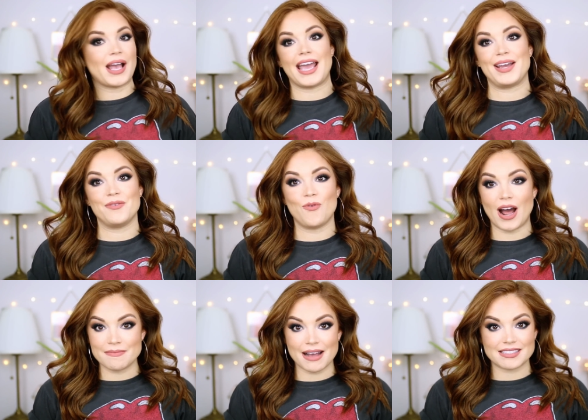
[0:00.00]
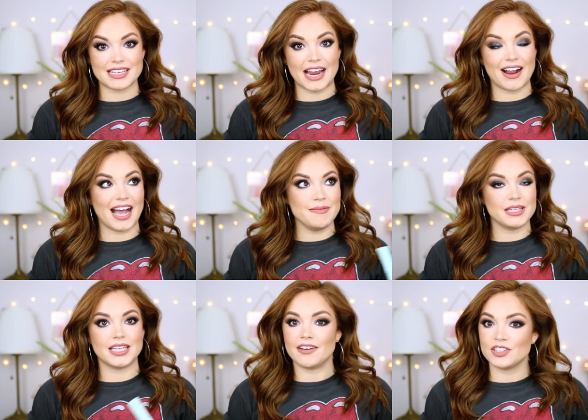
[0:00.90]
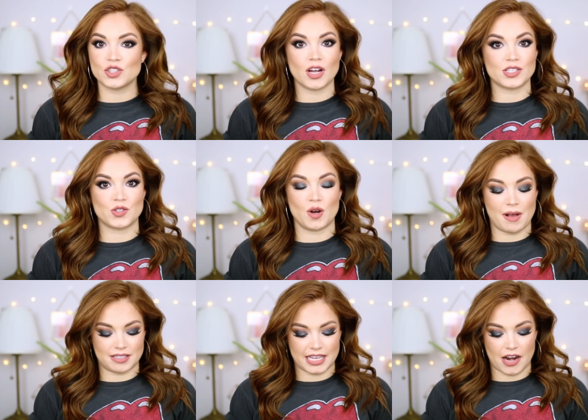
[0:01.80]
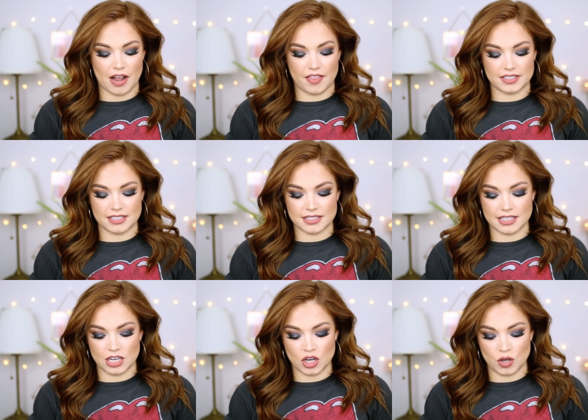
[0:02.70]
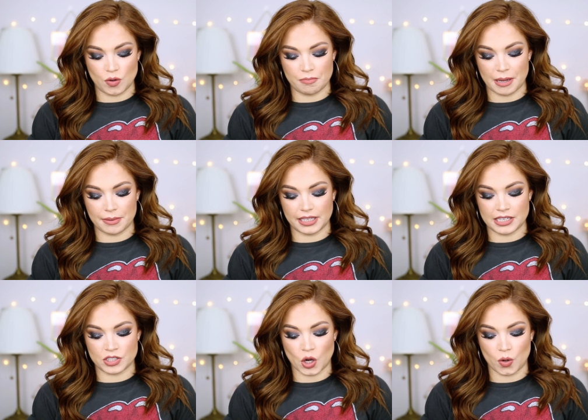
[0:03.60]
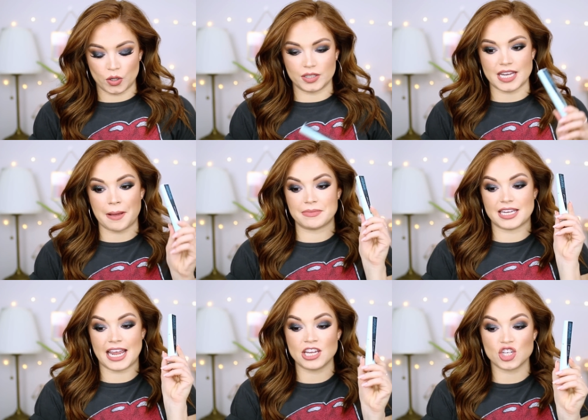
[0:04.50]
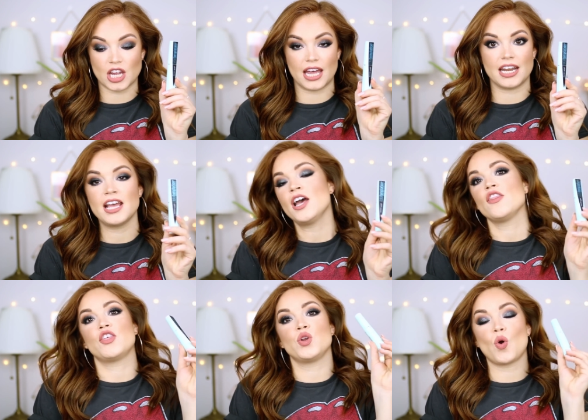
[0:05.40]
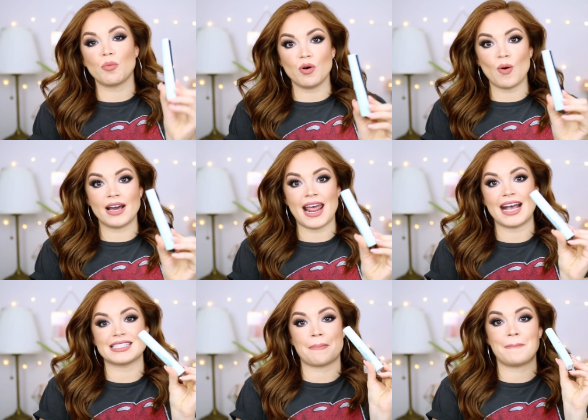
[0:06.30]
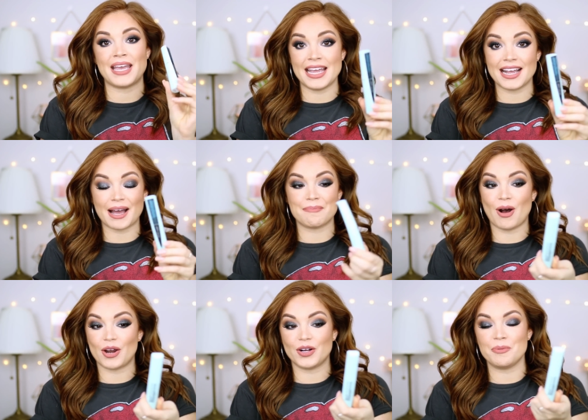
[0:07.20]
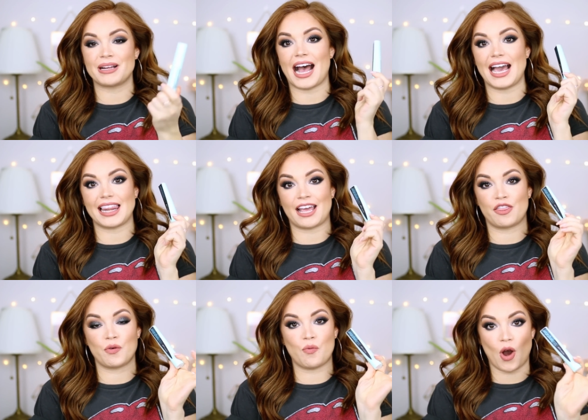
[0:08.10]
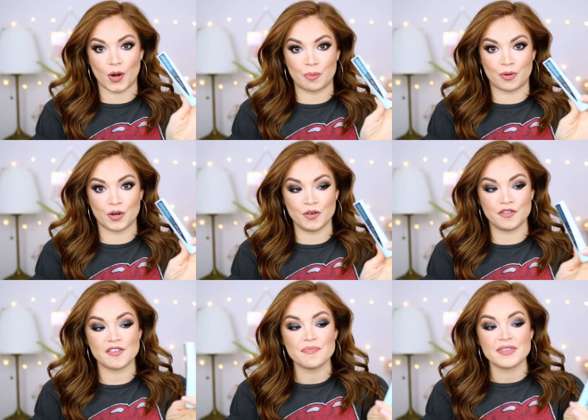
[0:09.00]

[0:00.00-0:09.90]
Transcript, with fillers: Okay, one mascara. I'm in love drugstore mascara. This is the new Maybelline Total Temptation. The normal one has a pink bottle, but I like the waterproof,